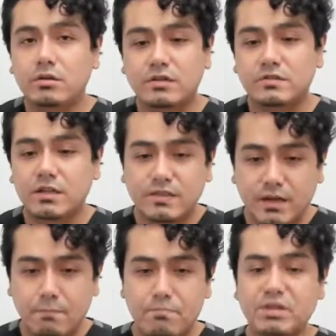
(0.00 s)
It does not take
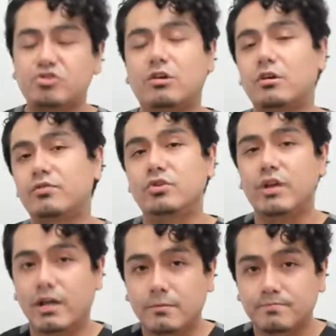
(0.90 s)
a big chunk of your
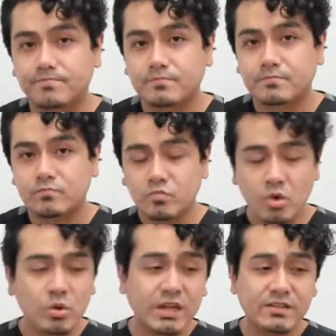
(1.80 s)
day.
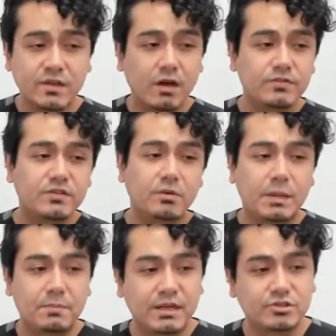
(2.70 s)
What I often tell my
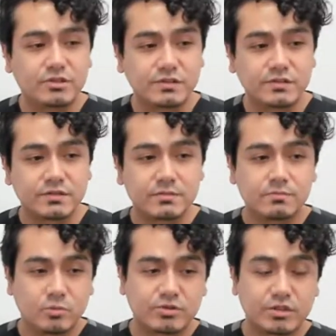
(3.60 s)
patients is,
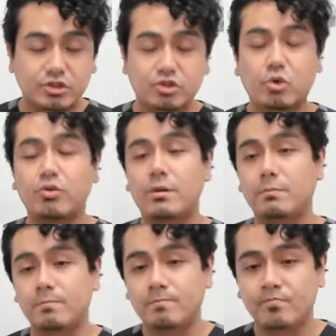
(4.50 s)
once I show
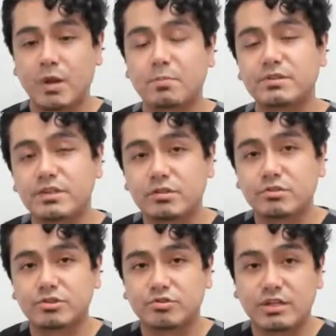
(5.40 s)
them a particular
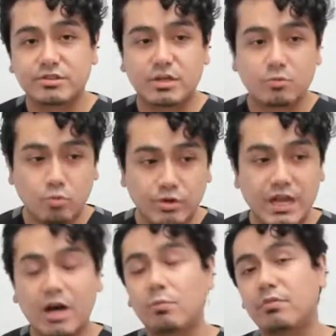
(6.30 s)
stretch that would
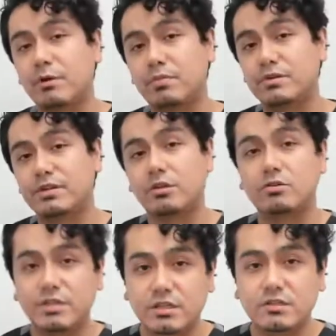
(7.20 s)
help their particular
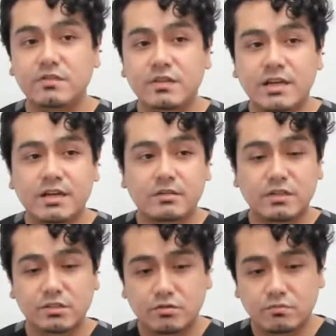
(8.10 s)
needs, it's
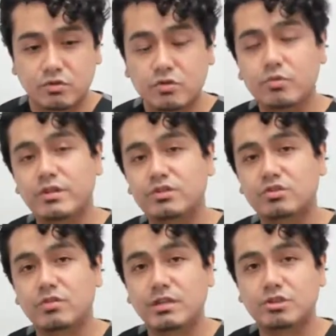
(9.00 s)
like, do this
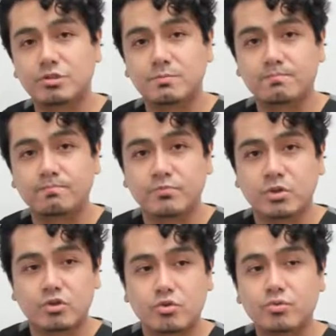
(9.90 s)
stretch
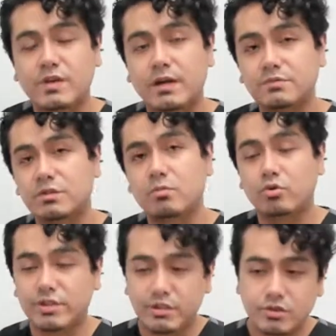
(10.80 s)
2 times in the
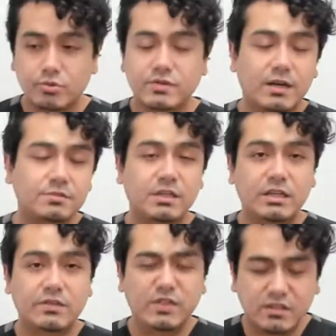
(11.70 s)
morning, 2 times in the
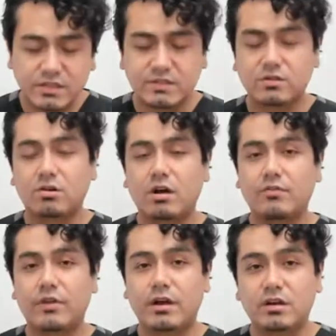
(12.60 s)
evening. Let's start off
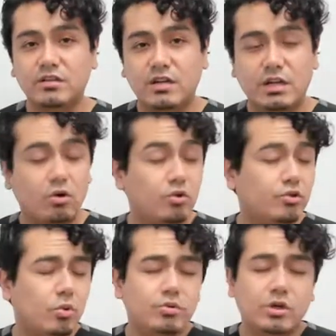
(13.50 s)
there. You
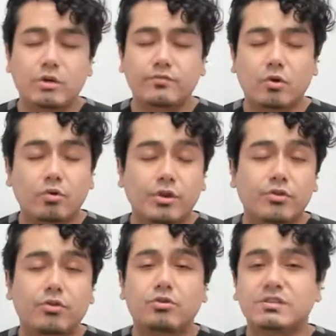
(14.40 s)
only have to hold it
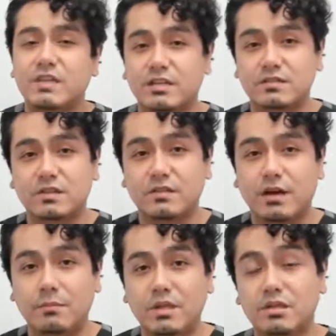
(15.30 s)
30 seconds at a
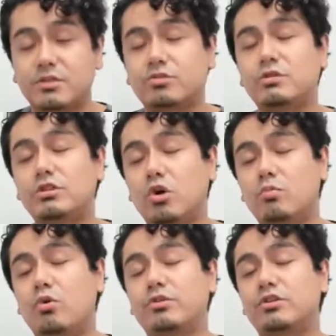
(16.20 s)
time, literally no
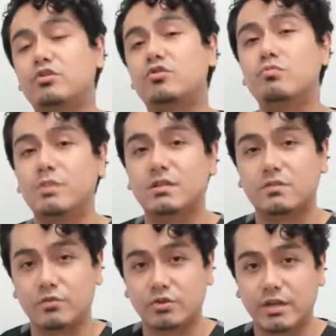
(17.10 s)
more than 2 minutes
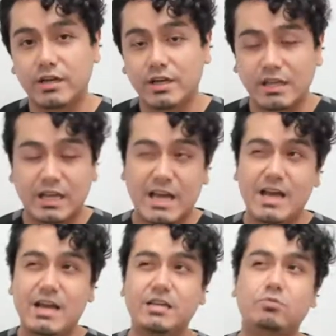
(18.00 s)
of your day. And I think
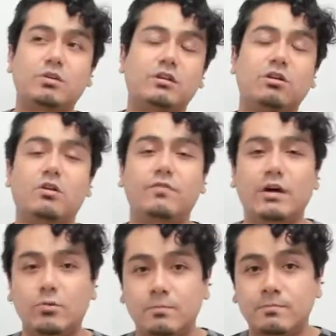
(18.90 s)
anyone can carve
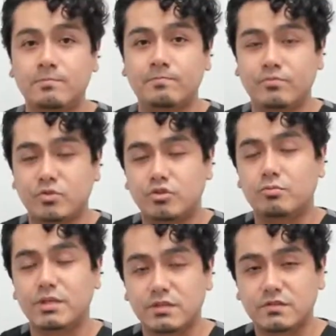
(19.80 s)
out 2
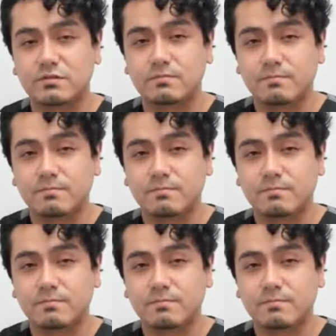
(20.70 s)
minutes.